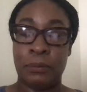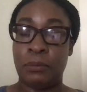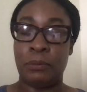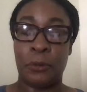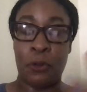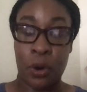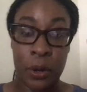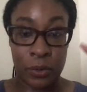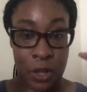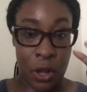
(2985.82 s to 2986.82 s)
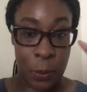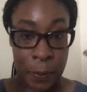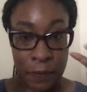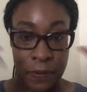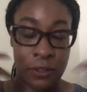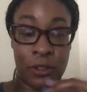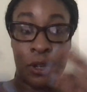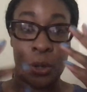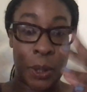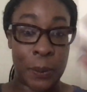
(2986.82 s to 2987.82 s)
before it was called Memphis, it
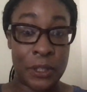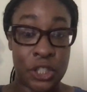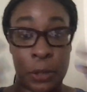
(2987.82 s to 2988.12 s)
was Shelby